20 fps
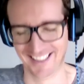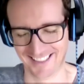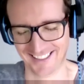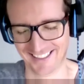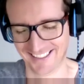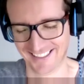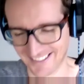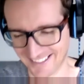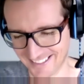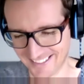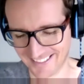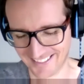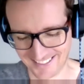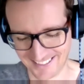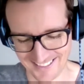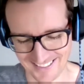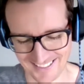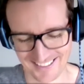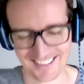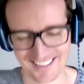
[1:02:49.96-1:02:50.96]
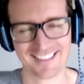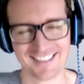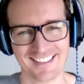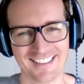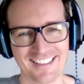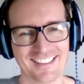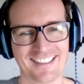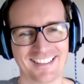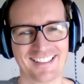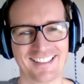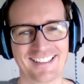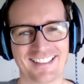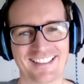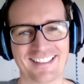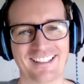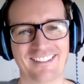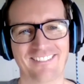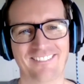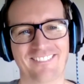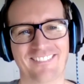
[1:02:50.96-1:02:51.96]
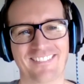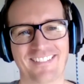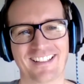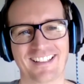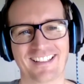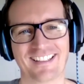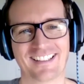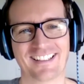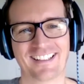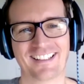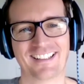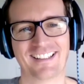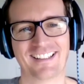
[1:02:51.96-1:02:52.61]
I think everybody goes through that. I think people